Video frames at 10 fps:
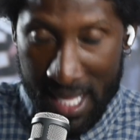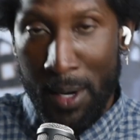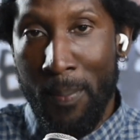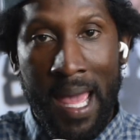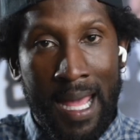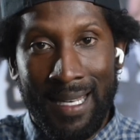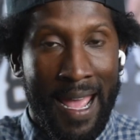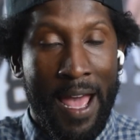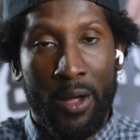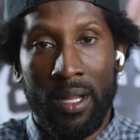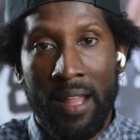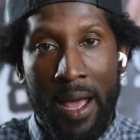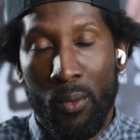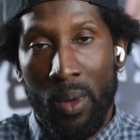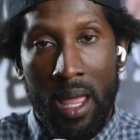a man down in
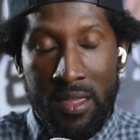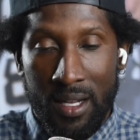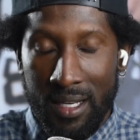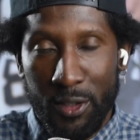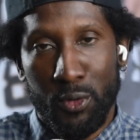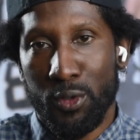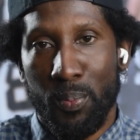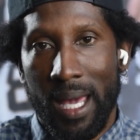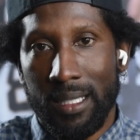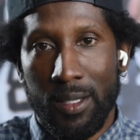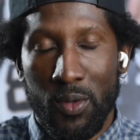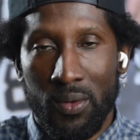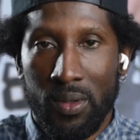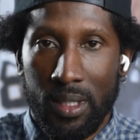that way, you disrespect him, you